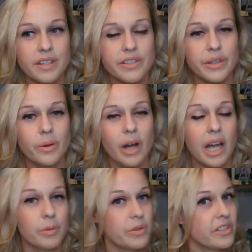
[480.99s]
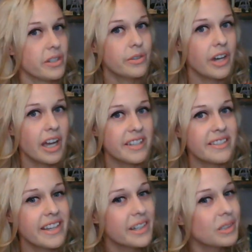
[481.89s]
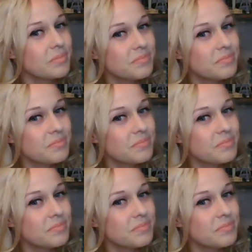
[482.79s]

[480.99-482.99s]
So I will see you guys later.